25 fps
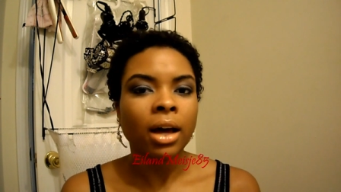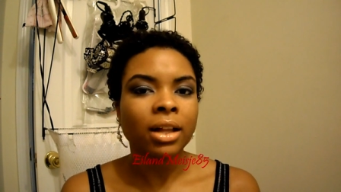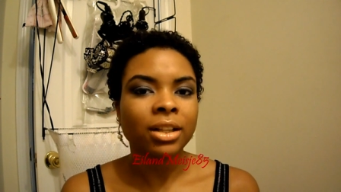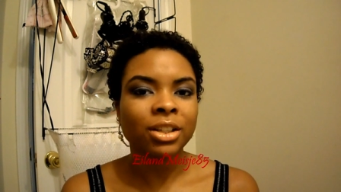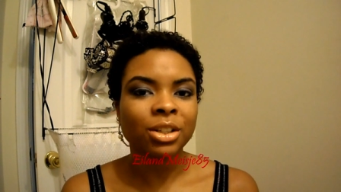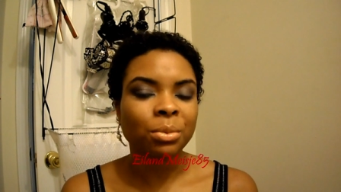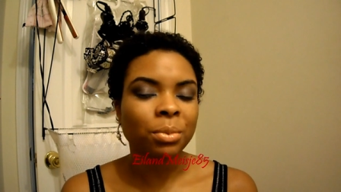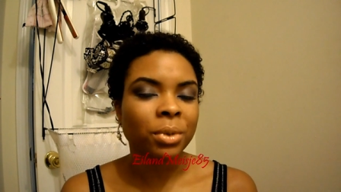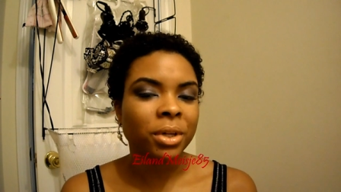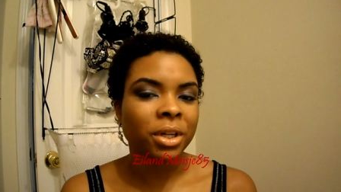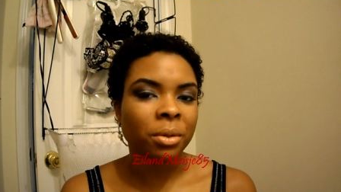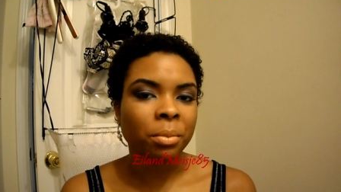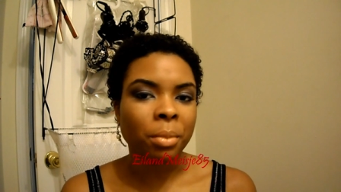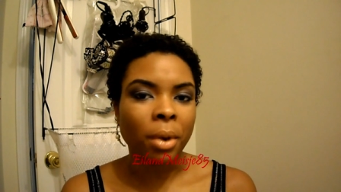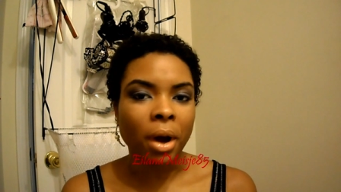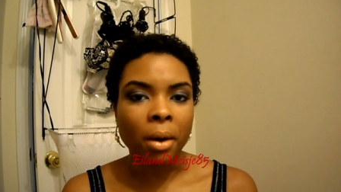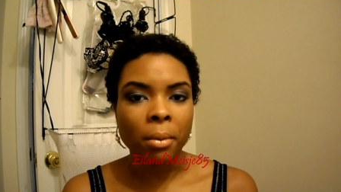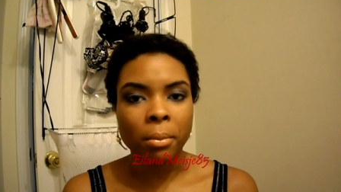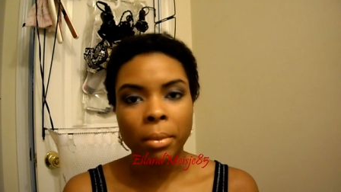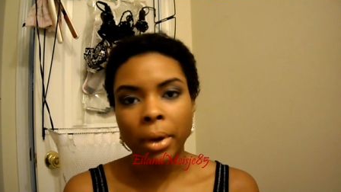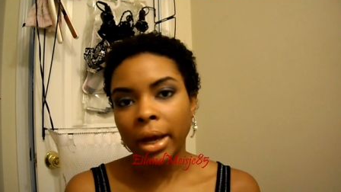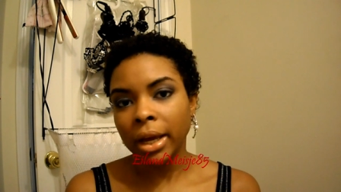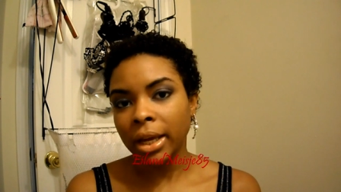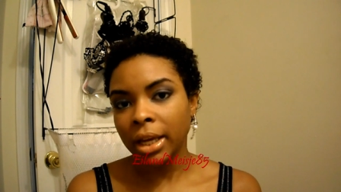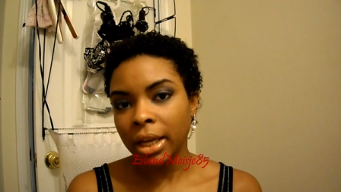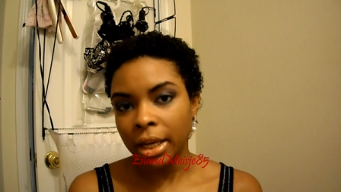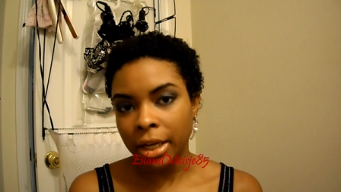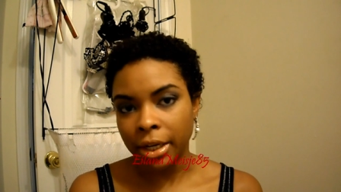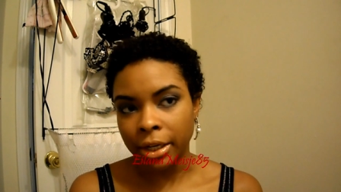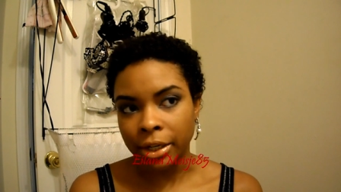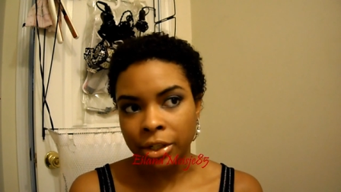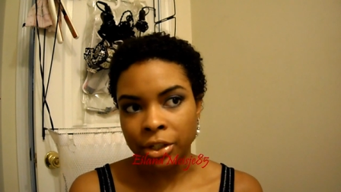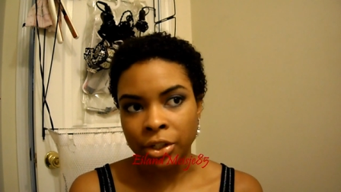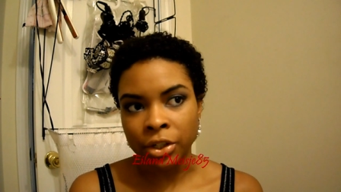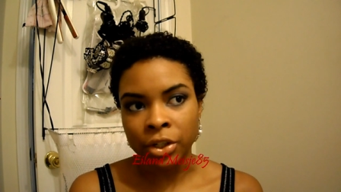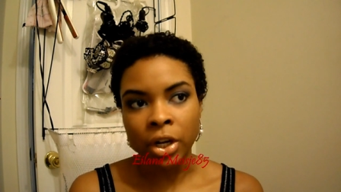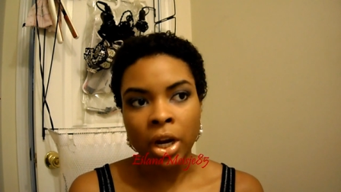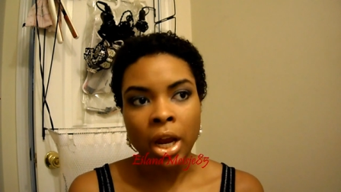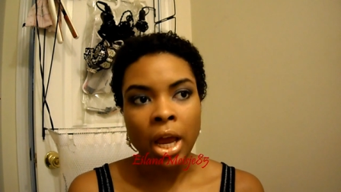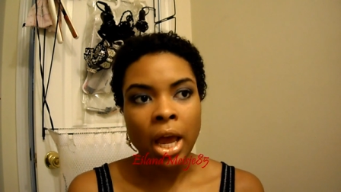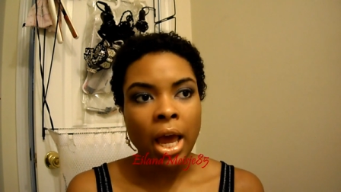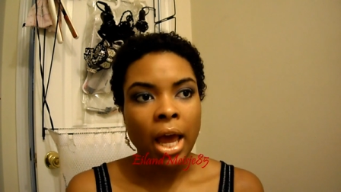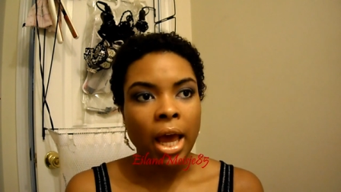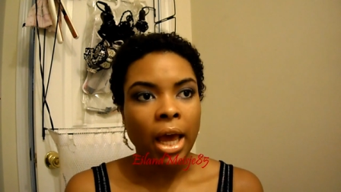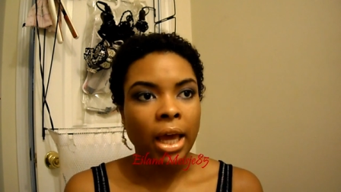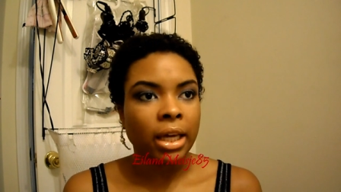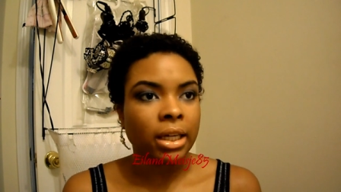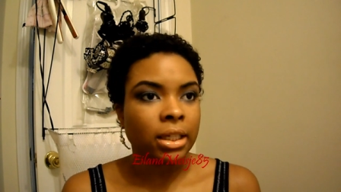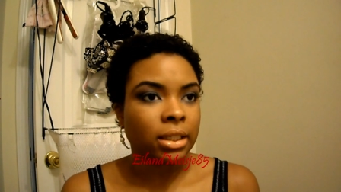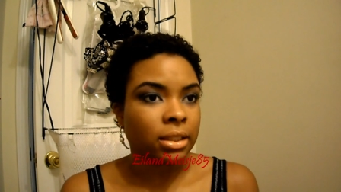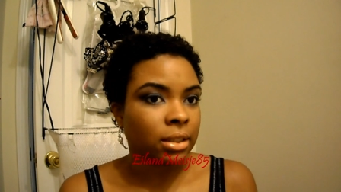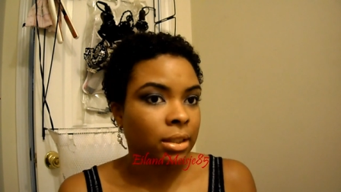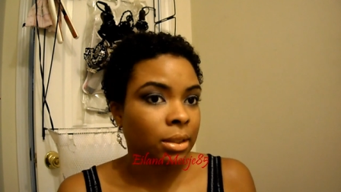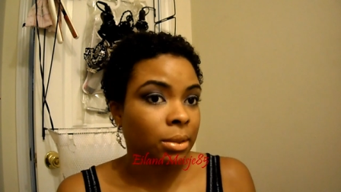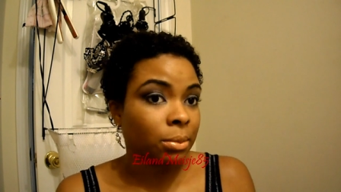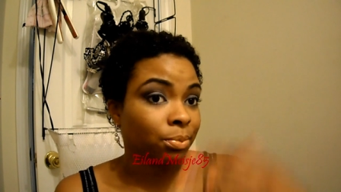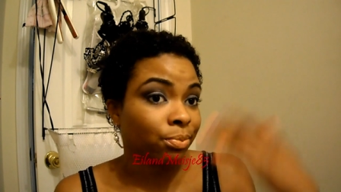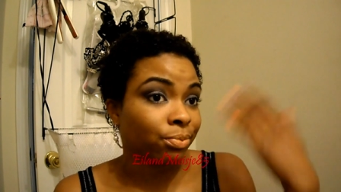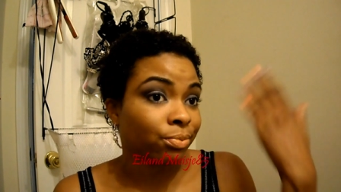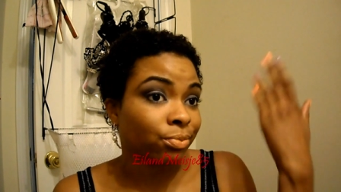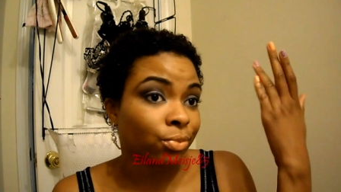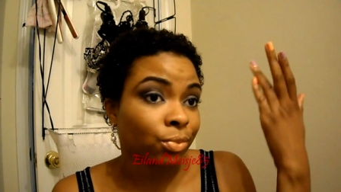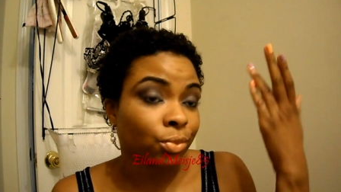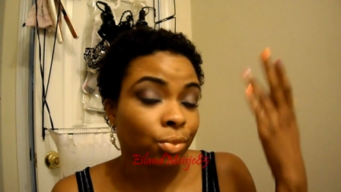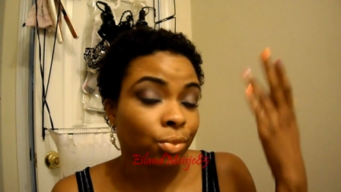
a little bit about my hair and um,